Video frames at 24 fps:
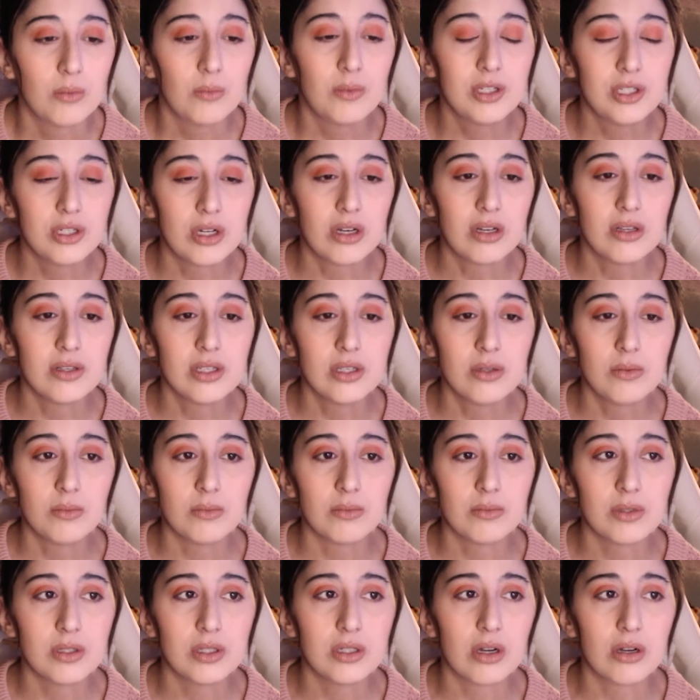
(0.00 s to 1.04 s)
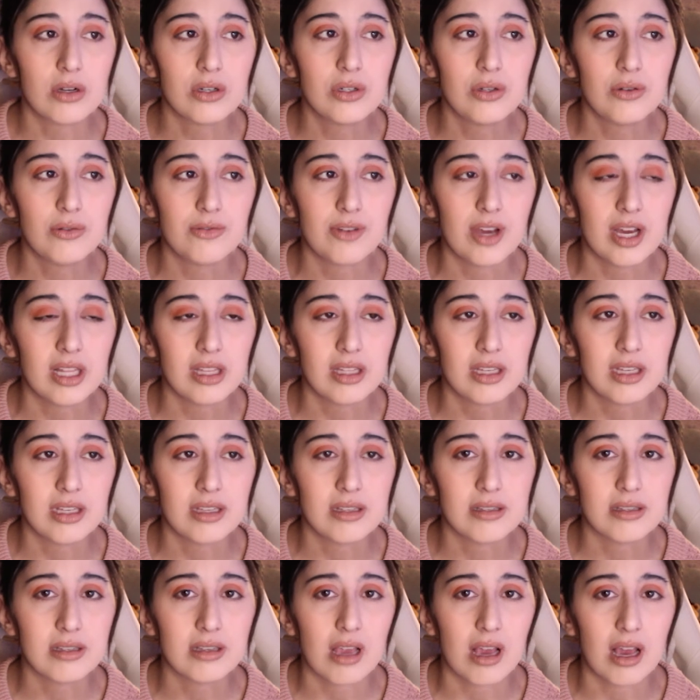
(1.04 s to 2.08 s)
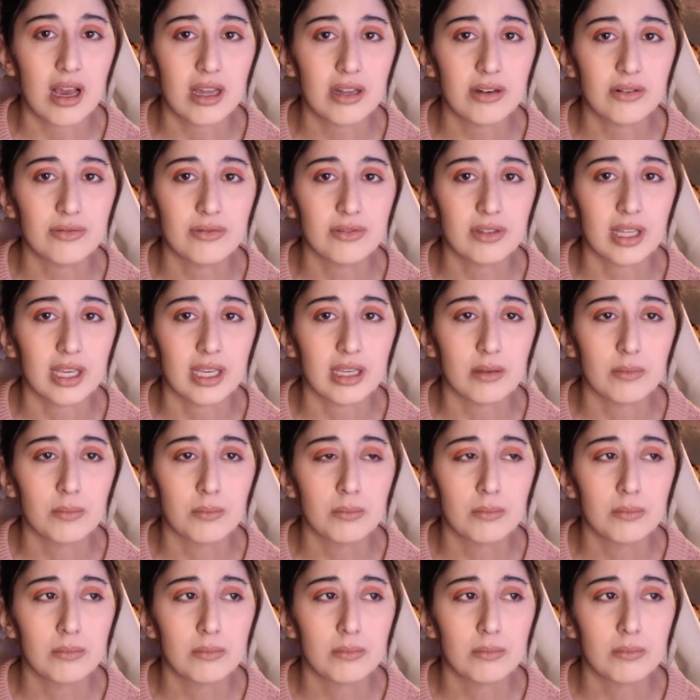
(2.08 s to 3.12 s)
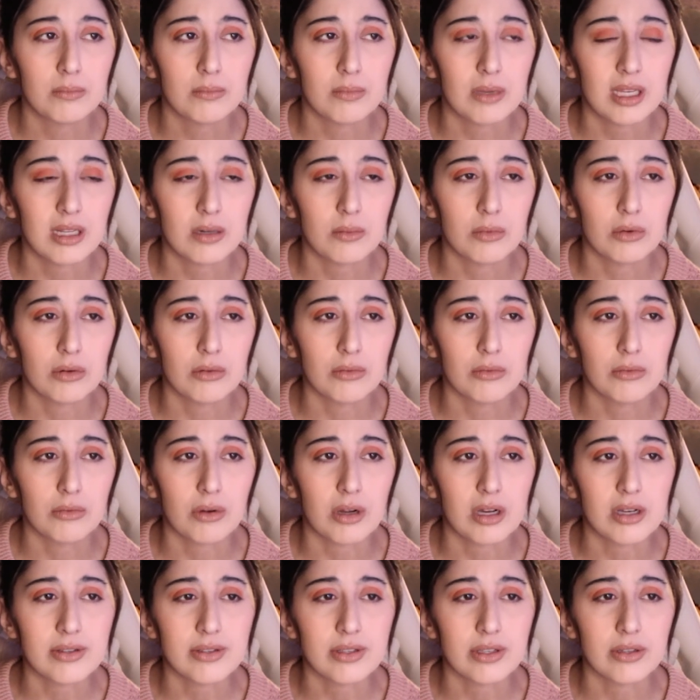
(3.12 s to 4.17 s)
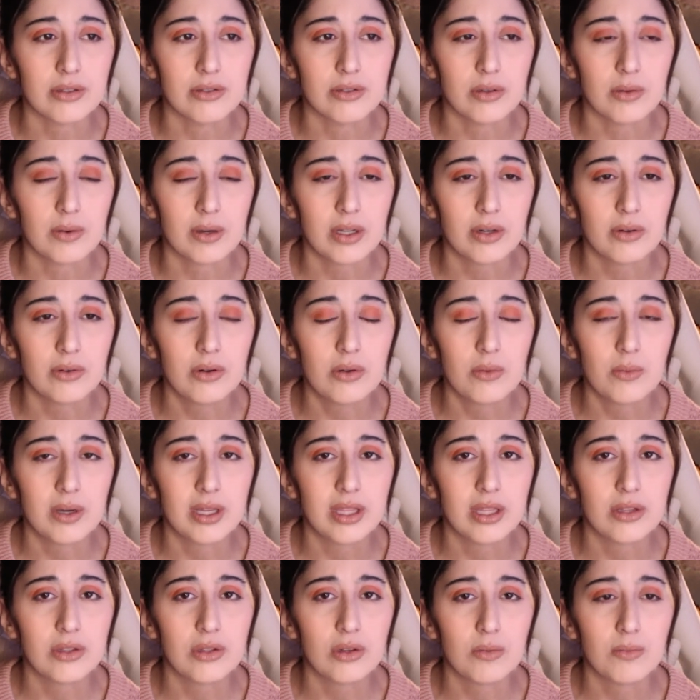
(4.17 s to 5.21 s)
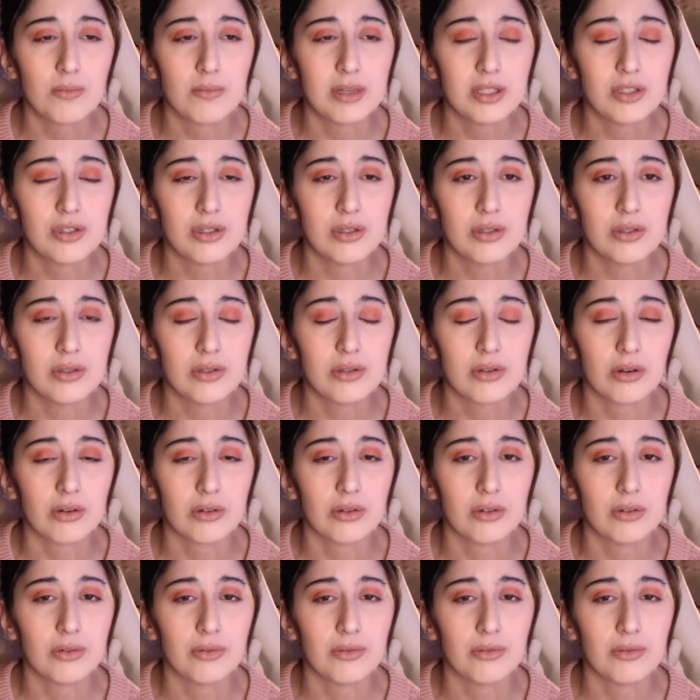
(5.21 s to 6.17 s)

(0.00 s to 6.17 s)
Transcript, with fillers: Which also, Stardew Valley is kind of like Animal Crossing, so I don't know why they don't mention Stardew